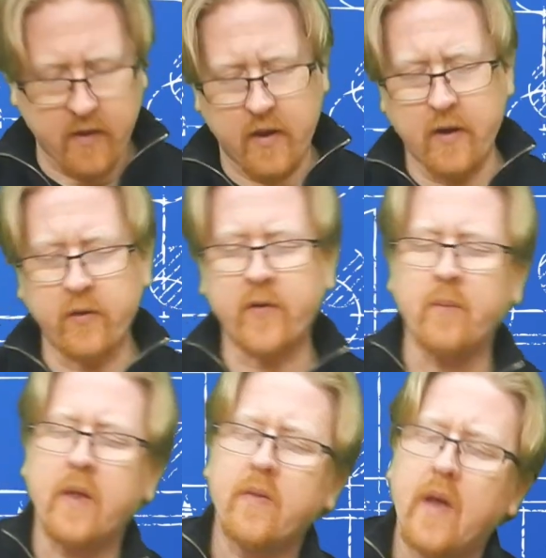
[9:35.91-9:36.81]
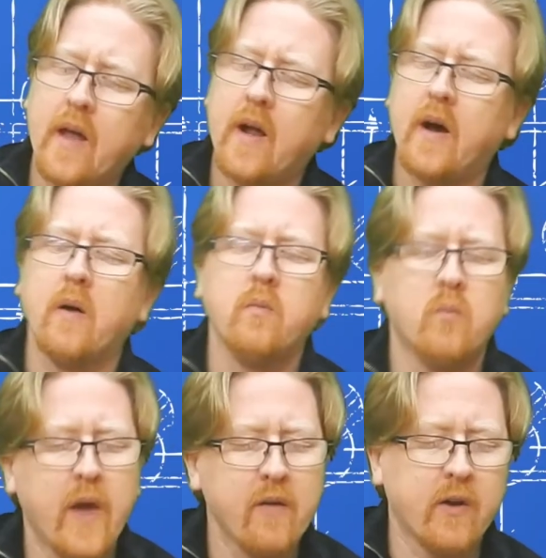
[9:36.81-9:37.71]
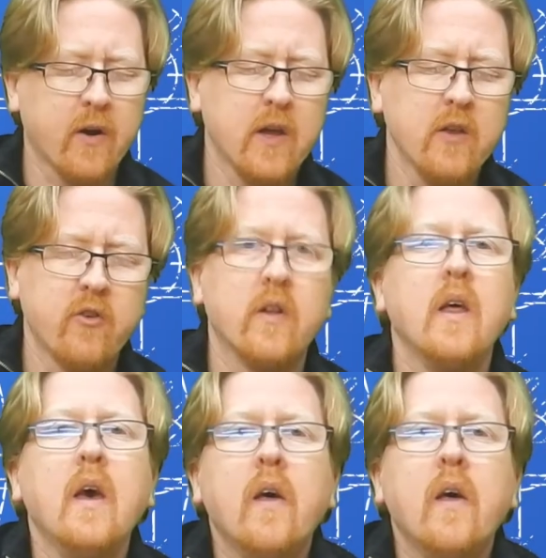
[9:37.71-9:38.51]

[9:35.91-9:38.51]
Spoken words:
Here's something that we have in our kitchen.